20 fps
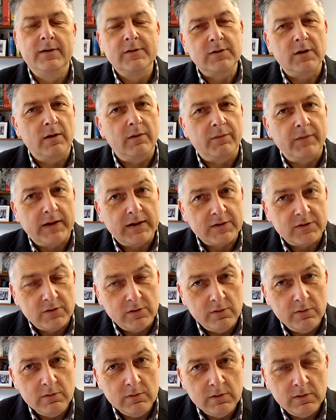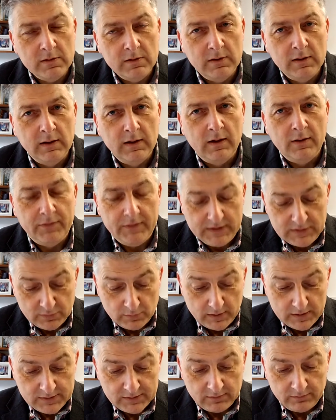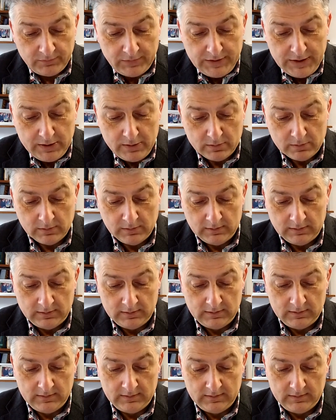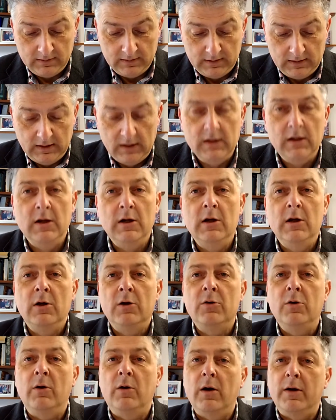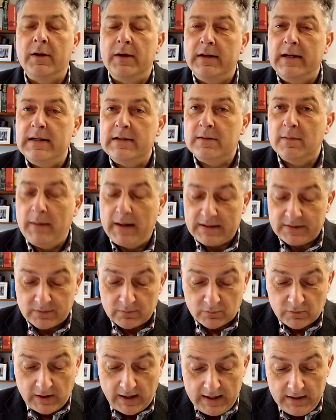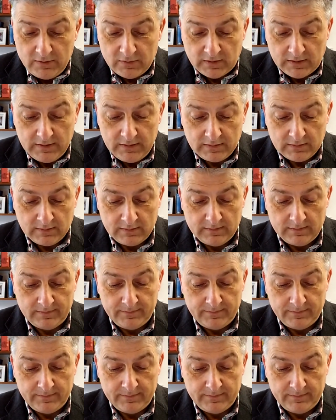So if that's you, these words are for you. You're going to need to make some changes.